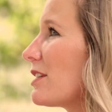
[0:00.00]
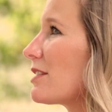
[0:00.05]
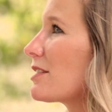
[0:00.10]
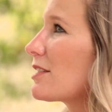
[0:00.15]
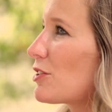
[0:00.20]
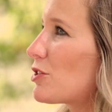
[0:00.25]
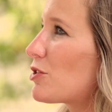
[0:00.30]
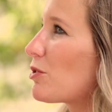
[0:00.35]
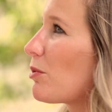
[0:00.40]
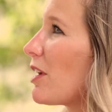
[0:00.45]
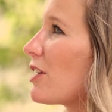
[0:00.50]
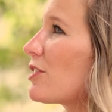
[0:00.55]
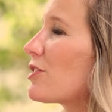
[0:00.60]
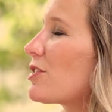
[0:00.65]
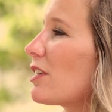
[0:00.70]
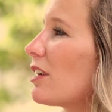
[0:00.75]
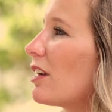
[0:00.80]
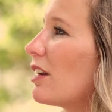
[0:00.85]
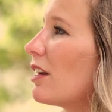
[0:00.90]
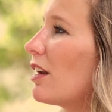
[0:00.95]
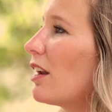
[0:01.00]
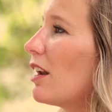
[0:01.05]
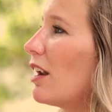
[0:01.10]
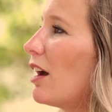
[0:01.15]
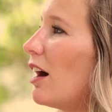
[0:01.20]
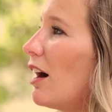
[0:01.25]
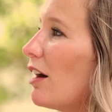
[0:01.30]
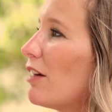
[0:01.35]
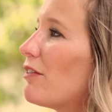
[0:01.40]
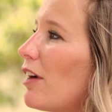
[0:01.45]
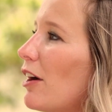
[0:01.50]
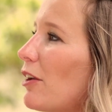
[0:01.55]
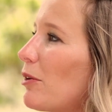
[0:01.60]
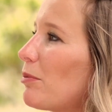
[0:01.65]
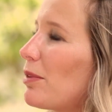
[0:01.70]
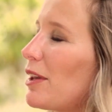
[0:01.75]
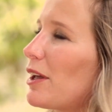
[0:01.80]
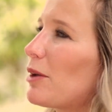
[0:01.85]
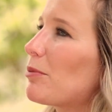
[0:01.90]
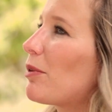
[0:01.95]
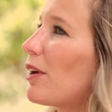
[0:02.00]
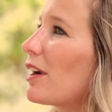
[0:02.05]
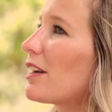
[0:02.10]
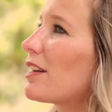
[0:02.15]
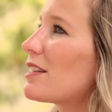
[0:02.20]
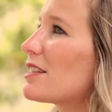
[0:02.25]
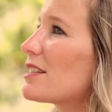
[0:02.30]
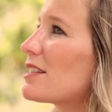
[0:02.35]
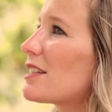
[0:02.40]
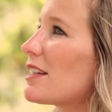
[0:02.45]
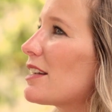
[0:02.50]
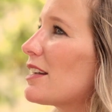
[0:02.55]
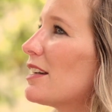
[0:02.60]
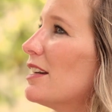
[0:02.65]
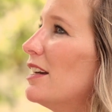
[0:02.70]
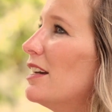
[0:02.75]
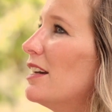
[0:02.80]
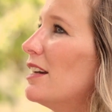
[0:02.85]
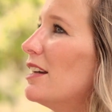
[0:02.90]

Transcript: in a situation of unplanned pregnancy,